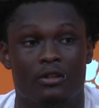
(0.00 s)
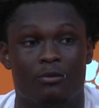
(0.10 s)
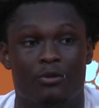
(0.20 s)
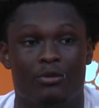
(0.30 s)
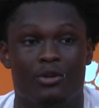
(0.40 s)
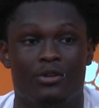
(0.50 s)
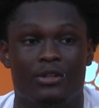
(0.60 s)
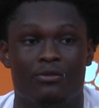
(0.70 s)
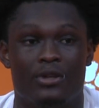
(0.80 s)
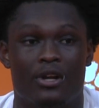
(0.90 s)
we
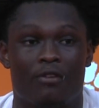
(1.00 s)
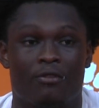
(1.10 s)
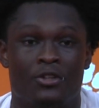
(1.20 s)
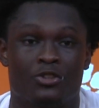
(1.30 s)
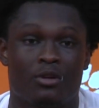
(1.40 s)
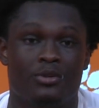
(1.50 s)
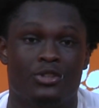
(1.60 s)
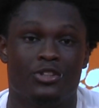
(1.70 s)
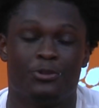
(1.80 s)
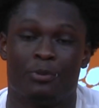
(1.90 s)
did our first scrimmage
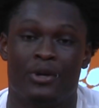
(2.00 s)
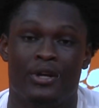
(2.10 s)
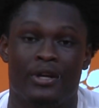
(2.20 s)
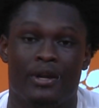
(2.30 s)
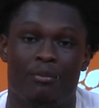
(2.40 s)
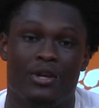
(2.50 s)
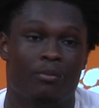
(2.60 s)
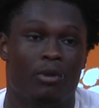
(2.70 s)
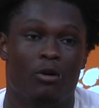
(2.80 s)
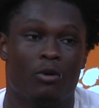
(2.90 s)
in the spring and me
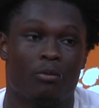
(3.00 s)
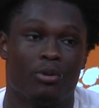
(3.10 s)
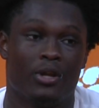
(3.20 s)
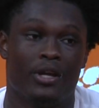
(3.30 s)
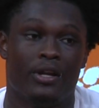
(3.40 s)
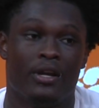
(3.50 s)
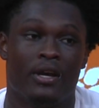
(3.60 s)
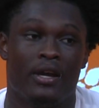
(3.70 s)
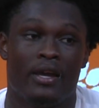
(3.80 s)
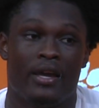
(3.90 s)
and Bo weren't playing.
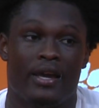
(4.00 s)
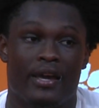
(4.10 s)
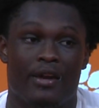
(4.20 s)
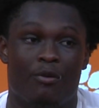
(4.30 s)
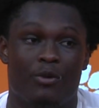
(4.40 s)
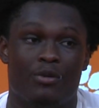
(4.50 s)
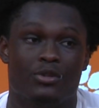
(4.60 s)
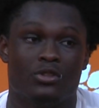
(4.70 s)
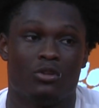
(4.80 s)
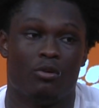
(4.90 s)
And we were
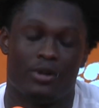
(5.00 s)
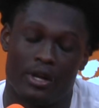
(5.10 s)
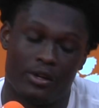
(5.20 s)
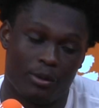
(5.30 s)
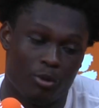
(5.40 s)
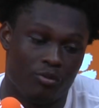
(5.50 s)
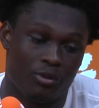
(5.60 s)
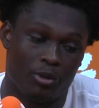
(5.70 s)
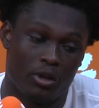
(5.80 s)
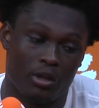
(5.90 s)
just going out there moving
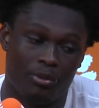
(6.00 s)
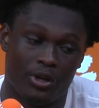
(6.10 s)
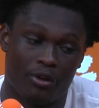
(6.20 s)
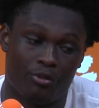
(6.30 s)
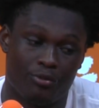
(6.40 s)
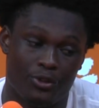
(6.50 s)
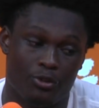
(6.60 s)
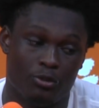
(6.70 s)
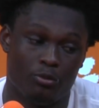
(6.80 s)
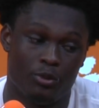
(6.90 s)
the ball up and down the
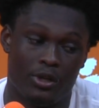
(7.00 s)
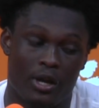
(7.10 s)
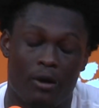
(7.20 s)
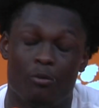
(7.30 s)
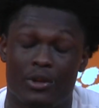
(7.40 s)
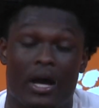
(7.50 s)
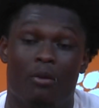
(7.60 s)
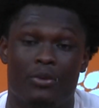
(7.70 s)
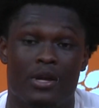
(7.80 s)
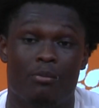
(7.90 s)
field
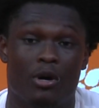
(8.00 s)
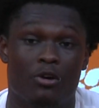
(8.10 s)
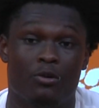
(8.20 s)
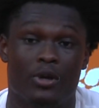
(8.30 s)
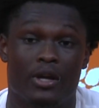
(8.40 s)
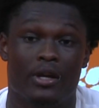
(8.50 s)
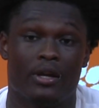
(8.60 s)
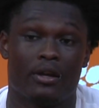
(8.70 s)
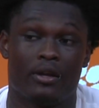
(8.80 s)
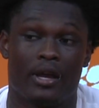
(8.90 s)
without me and Bo,
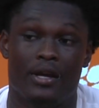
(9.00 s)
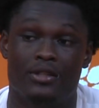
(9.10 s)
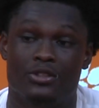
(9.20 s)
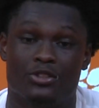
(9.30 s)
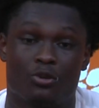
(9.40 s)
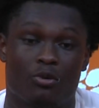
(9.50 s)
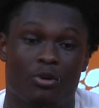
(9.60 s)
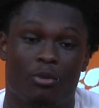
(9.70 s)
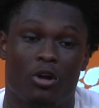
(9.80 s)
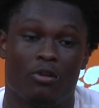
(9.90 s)
and Kay just throwing
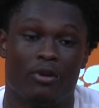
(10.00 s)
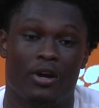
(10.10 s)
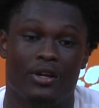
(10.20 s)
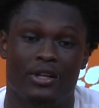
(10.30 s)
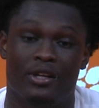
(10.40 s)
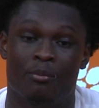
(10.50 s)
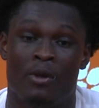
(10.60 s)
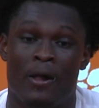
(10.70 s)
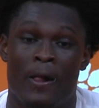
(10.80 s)
the ball around, and him